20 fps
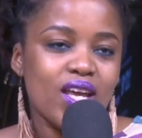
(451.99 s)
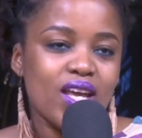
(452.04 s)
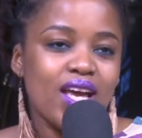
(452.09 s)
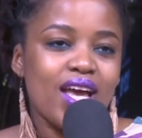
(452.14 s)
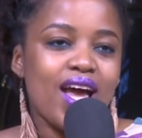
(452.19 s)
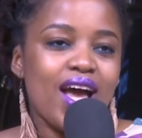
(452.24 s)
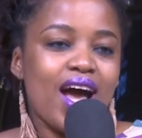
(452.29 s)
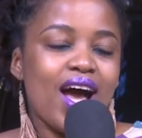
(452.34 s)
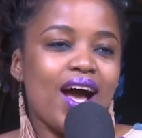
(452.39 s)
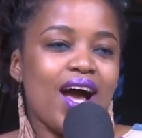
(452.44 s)

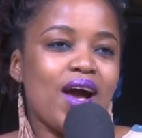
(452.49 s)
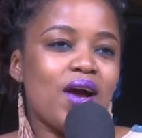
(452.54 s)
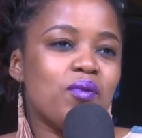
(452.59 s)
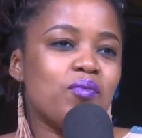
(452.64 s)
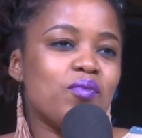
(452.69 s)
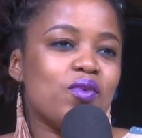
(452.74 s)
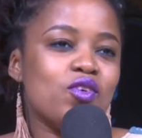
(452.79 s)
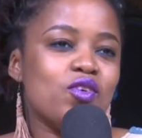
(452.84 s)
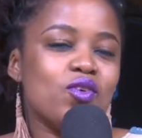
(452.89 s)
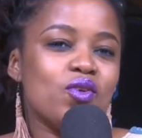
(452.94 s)

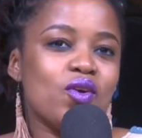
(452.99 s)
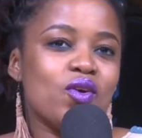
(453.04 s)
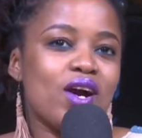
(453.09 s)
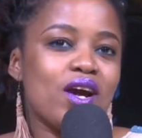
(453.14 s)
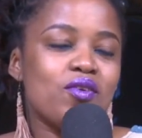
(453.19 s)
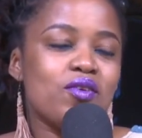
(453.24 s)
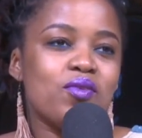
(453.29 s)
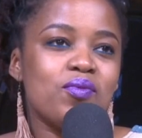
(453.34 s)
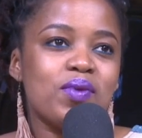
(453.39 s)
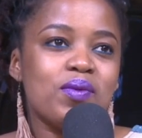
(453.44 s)

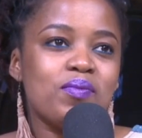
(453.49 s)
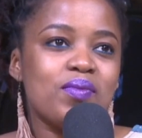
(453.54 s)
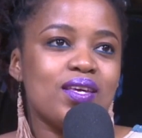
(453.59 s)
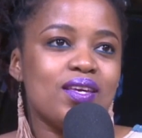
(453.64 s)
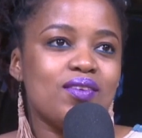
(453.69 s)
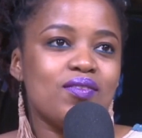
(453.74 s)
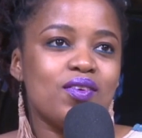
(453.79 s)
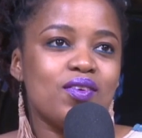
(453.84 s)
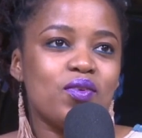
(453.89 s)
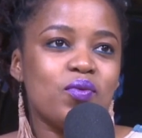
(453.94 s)
I remember
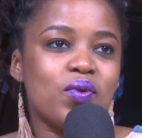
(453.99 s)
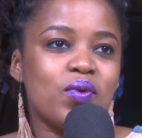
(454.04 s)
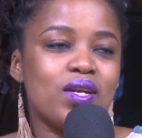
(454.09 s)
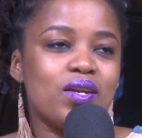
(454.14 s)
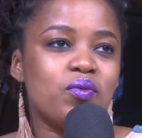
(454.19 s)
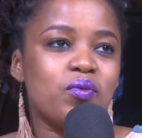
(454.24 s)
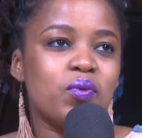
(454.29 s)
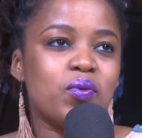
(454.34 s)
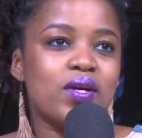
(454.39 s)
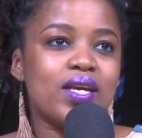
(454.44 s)
even
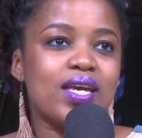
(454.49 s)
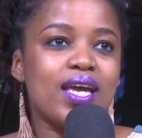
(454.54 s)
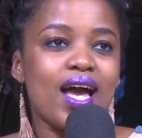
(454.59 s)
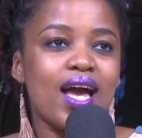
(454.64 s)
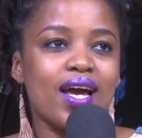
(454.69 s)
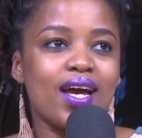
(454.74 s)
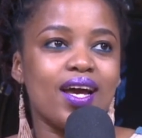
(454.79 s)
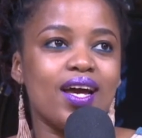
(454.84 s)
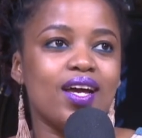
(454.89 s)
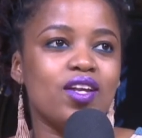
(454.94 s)
when we were
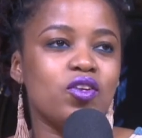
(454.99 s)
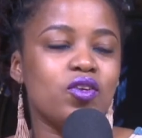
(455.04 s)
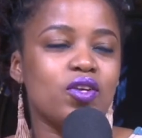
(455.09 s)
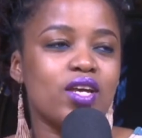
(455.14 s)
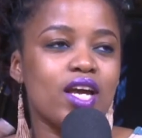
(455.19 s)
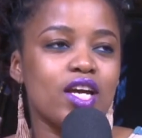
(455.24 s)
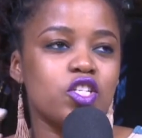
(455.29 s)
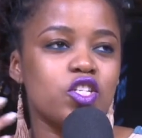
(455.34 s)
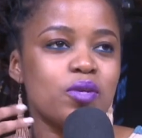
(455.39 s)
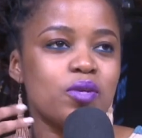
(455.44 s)
younger and you
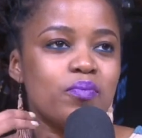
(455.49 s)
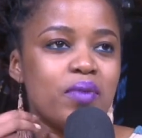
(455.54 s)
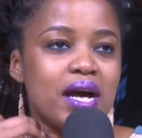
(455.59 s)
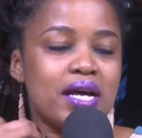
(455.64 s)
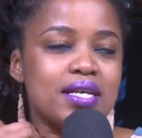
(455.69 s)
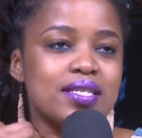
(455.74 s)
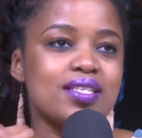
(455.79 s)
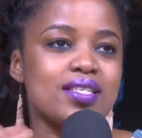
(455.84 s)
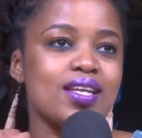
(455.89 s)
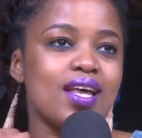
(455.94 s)
catch the
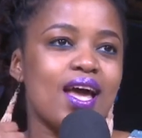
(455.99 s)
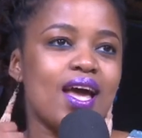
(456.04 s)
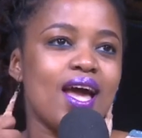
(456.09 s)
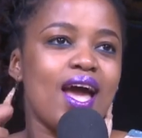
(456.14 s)
bus,